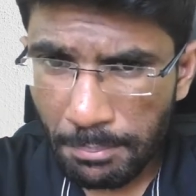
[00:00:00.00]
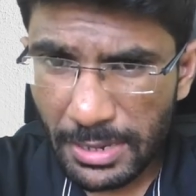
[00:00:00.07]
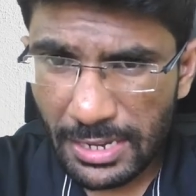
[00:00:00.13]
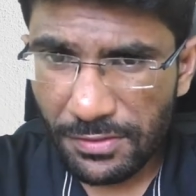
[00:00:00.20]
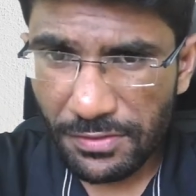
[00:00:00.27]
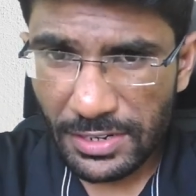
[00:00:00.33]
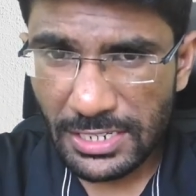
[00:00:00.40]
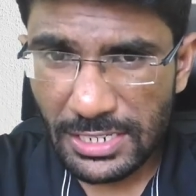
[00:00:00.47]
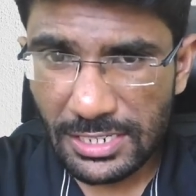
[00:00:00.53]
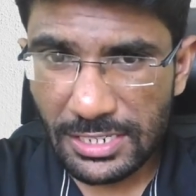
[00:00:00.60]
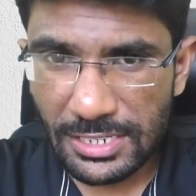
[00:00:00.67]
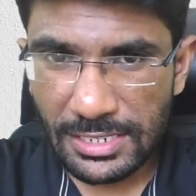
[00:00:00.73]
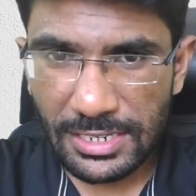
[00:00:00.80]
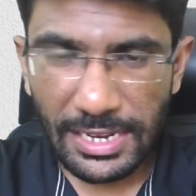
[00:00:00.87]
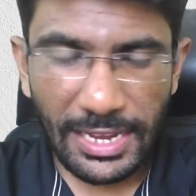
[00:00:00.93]
big
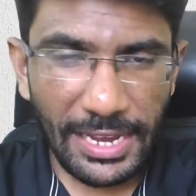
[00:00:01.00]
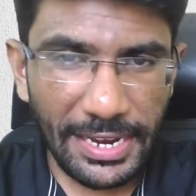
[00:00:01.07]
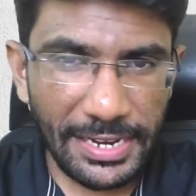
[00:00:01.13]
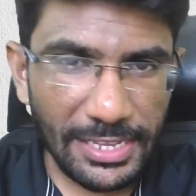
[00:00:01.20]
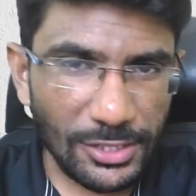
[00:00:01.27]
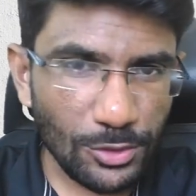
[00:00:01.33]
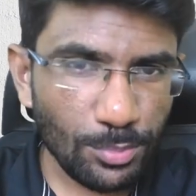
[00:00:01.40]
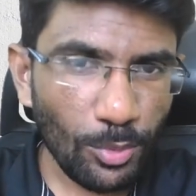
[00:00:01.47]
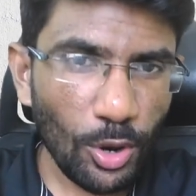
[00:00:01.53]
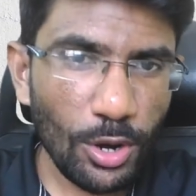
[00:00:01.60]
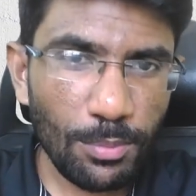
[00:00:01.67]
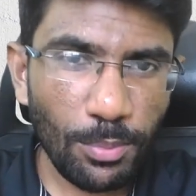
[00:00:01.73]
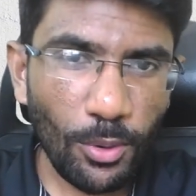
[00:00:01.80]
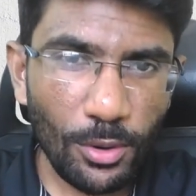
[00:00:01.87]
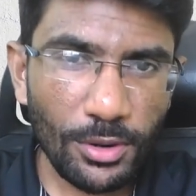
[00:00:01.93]
fish in a
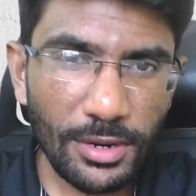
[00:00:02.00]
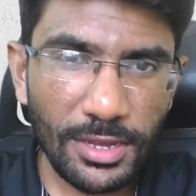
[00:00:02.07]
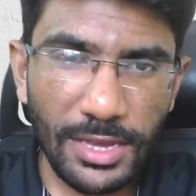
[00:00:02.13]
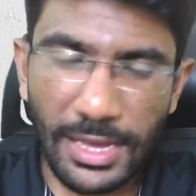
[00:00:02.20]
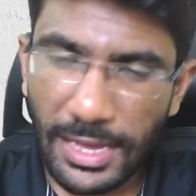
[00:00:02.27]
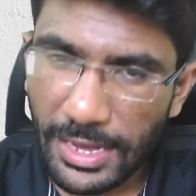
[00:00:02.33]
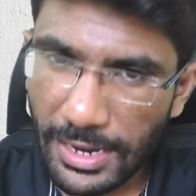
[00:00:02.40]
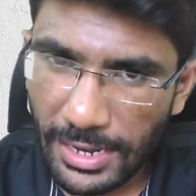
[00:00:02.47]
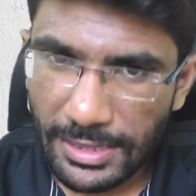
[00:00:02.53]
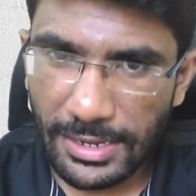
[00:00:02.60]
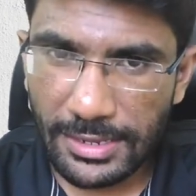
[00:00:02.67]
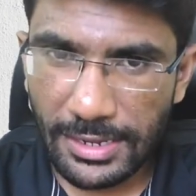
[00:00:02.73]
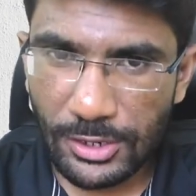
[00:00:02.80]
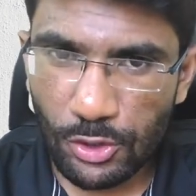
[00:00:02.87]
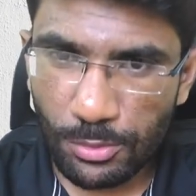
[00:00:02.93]
small pond
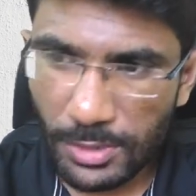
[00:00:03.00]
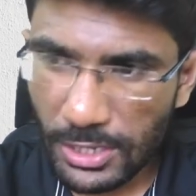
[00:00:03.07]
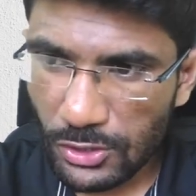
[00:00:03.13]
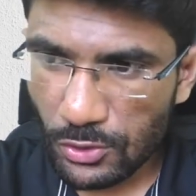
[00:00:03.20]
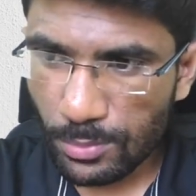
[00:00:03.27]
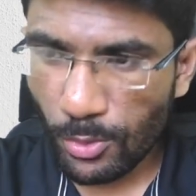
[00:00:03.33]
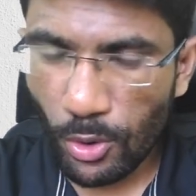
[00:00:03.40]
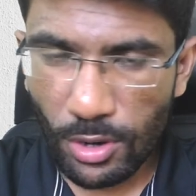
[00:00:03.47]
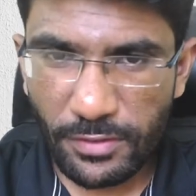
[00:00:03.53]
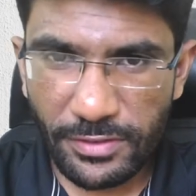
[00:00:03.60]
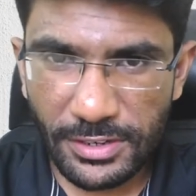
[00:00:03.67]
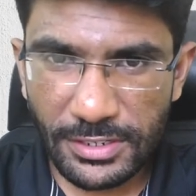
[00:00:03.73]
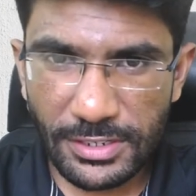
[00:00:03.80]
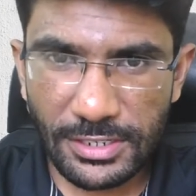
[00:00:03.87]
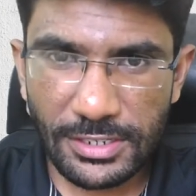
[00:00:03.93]
rather than to be a small
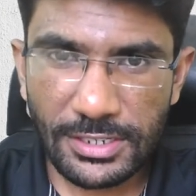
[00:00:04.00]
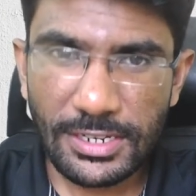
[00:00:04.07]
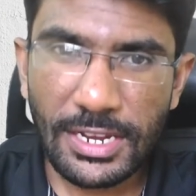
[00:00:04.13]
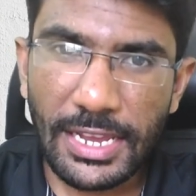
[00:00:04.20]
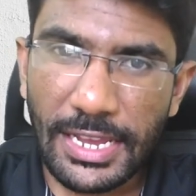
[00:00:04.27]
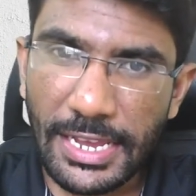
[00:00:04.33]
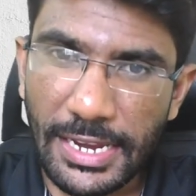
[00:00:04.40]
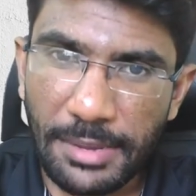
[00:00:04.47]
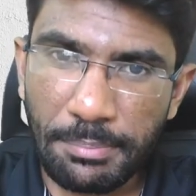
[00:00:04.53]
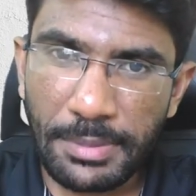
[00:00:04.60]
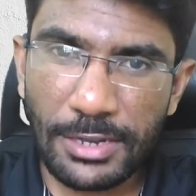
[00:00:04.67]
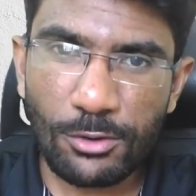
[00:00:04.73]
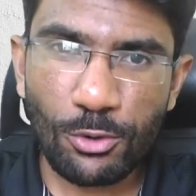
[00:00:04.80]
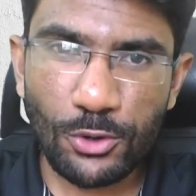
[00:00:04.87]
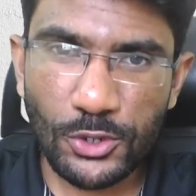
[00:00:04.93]
fish in a
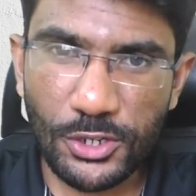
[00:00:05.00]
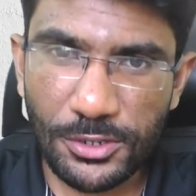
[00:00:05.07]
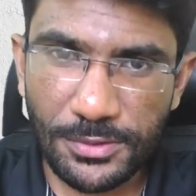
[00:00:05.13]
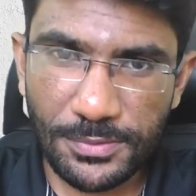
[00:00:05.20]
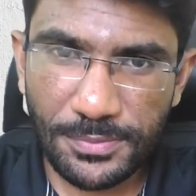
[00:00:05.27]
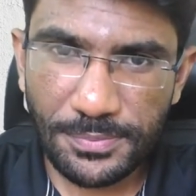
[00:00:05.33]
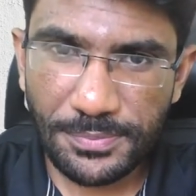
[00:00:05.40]
big ocean.